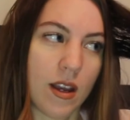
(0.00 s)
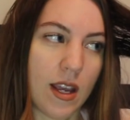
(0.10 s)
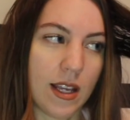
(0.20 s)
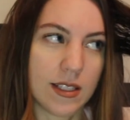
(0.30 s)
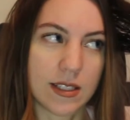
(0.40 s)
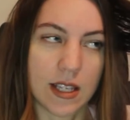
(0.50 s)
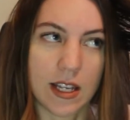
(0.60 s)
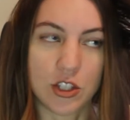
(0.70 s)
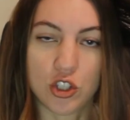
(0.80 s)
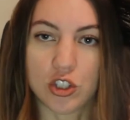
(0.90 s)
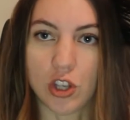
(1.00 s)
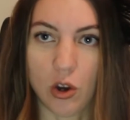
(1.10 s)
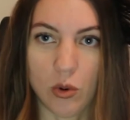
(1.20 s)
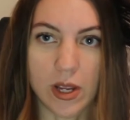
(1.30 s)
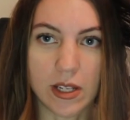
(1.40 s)
is it's
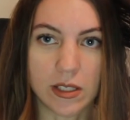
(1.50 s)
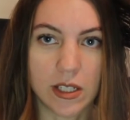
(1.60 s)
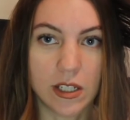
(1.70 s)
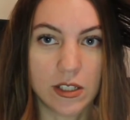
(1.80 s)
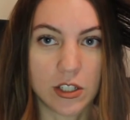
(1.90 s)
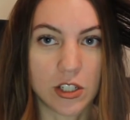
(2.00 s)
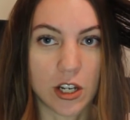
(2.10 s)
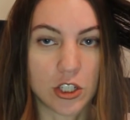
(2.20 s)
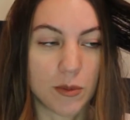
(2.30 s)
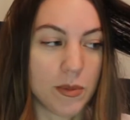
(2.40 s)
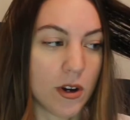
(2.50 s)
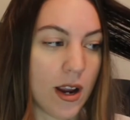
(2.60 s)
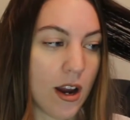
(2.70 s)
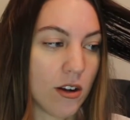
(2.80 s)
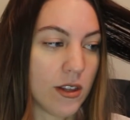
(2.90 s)
so easy to touch up your
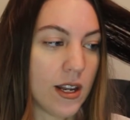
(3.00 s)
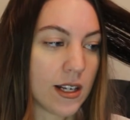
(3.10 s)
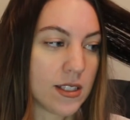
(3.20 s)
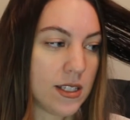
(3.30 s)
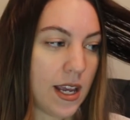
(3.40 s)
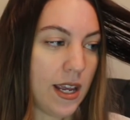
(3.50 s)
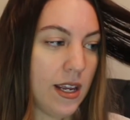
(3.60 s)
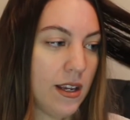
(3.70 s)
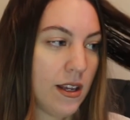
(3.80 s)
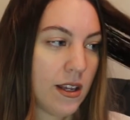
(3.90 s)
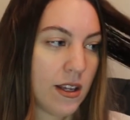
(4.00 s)
hair the next day.